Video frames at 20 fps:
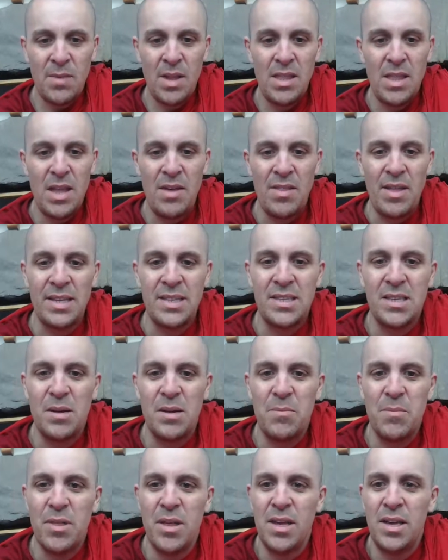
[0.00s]
Now that's
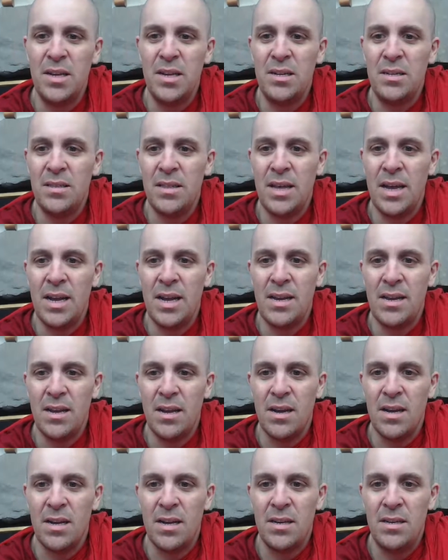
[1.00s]
something that
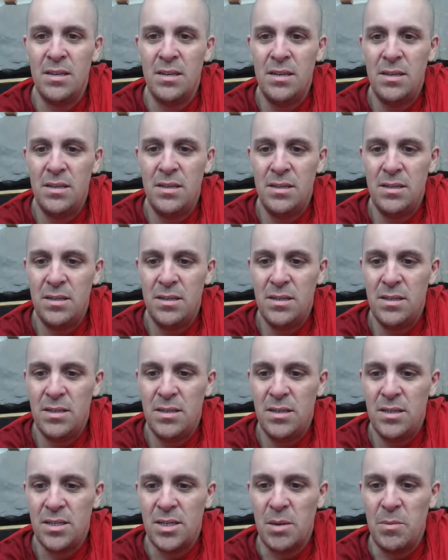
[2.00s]

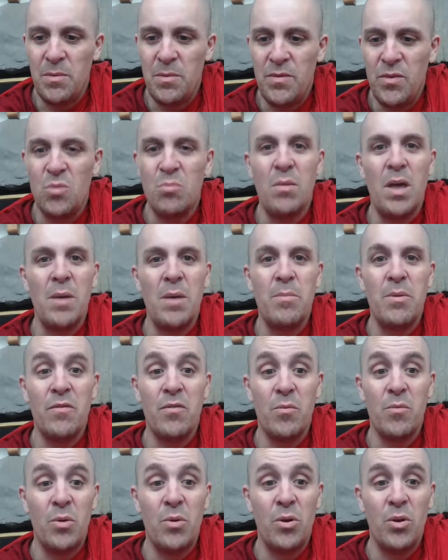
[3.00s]
some of you may be
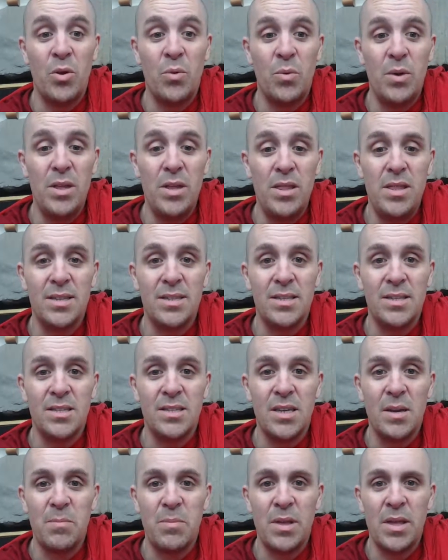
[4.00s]
familiar with. This is
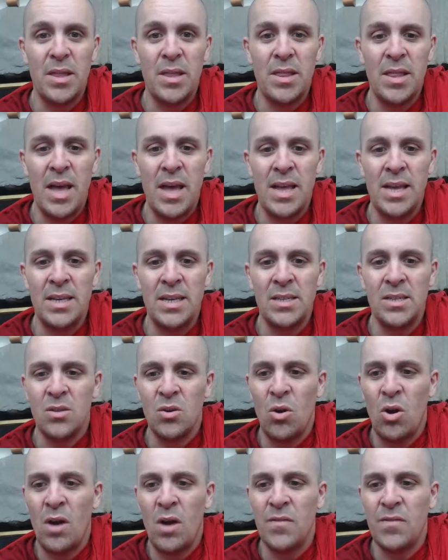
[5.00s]
something that is
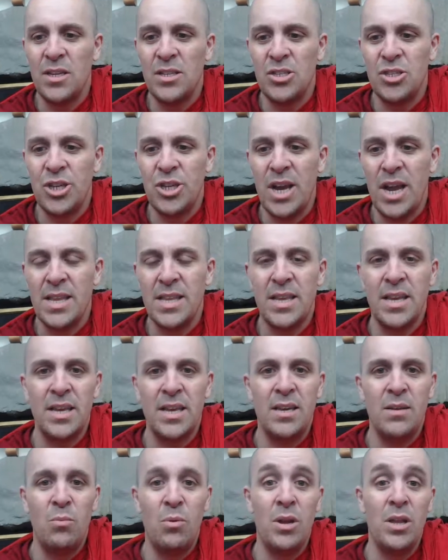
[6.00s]
often
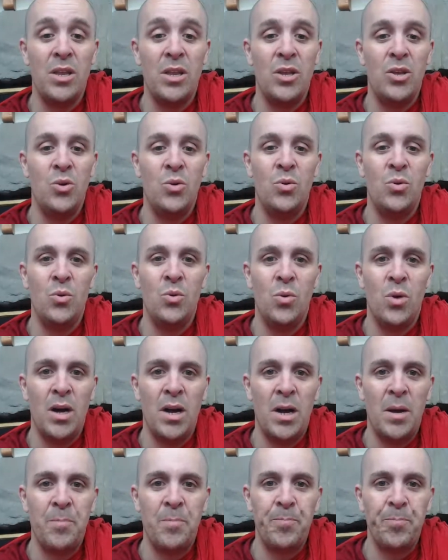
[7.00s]
chanted when
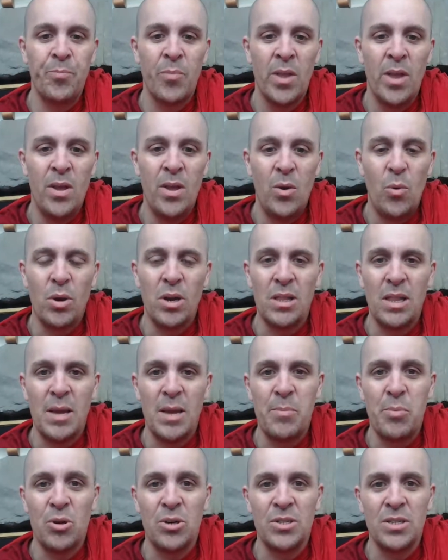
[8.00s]
when a
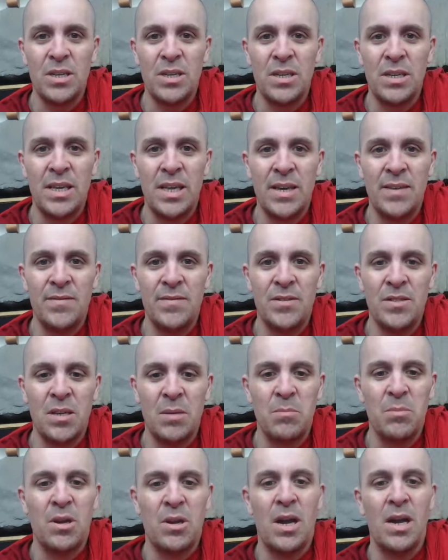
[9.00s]
layperson gives
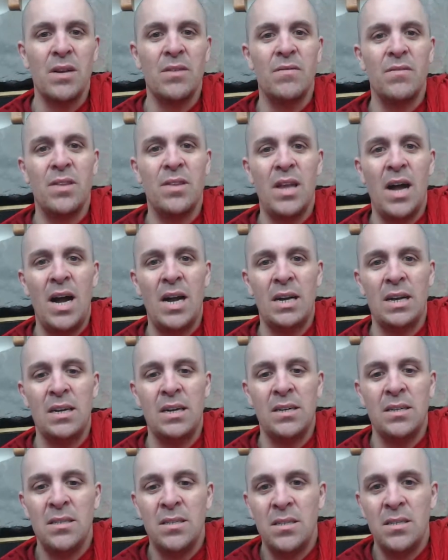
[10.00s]
some kind of
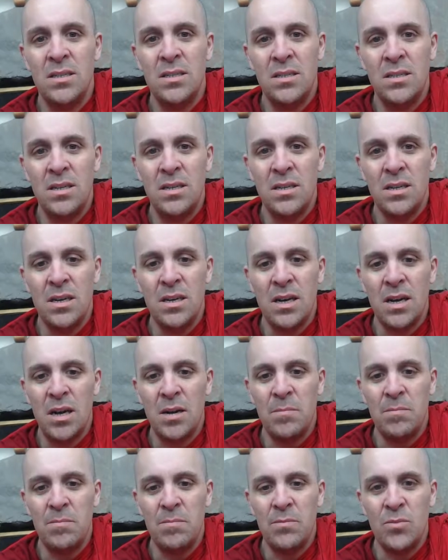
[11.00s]
dana
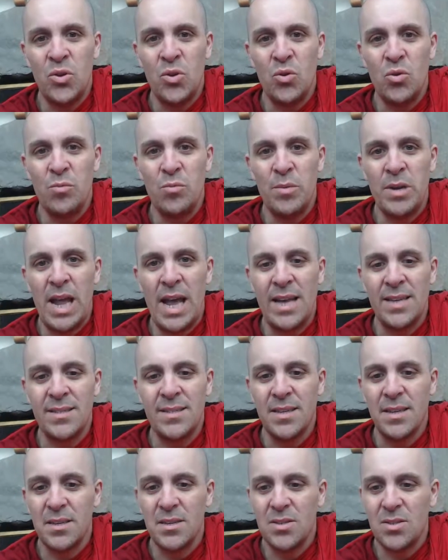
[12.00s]
to
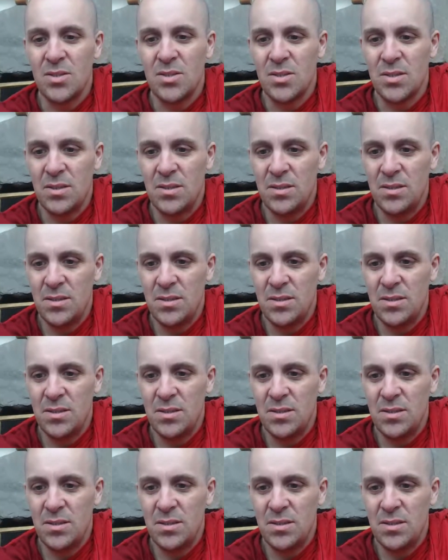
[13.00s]
monastics.